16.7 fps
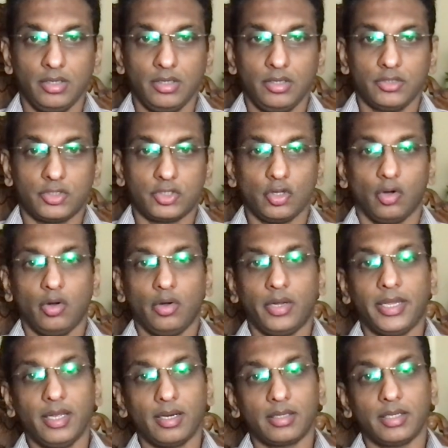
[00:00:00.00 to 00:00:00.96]
So
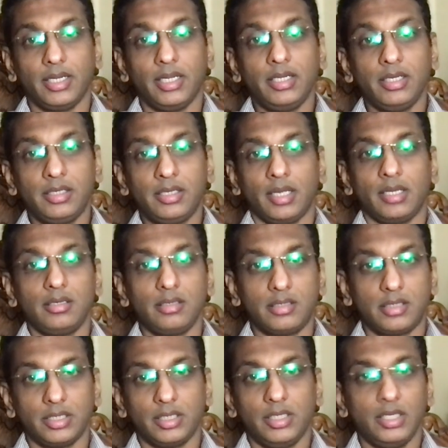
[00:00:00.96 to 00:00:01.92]
here the
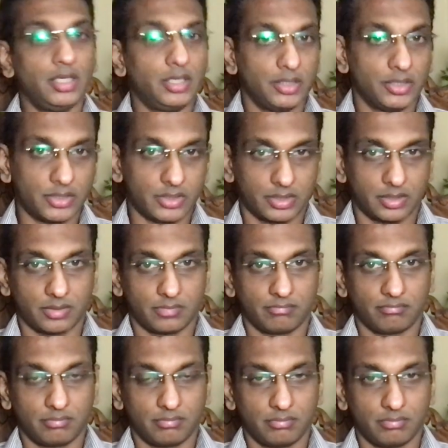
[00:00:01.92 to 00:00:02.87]
intent is
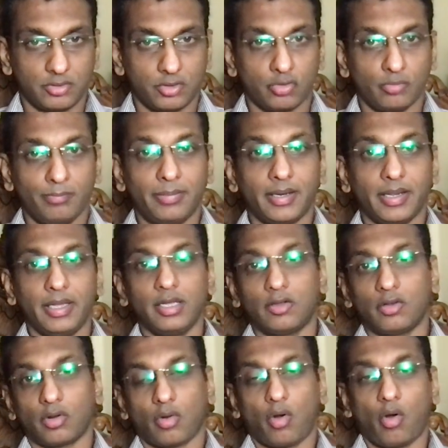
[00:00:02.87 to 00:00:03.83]
to
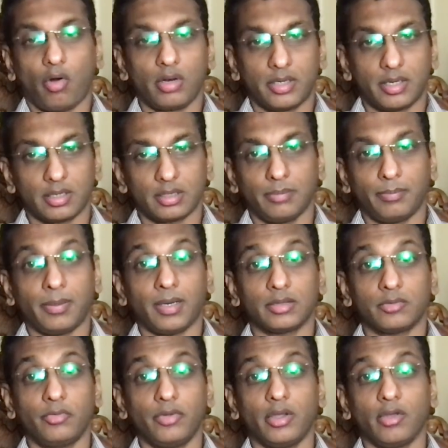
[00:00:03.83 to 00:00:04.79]
break or alter the
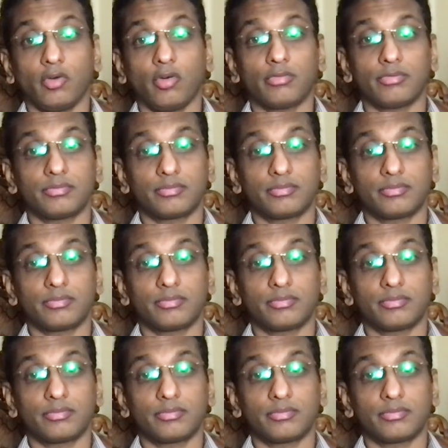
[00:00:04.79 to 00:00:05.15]
pathway of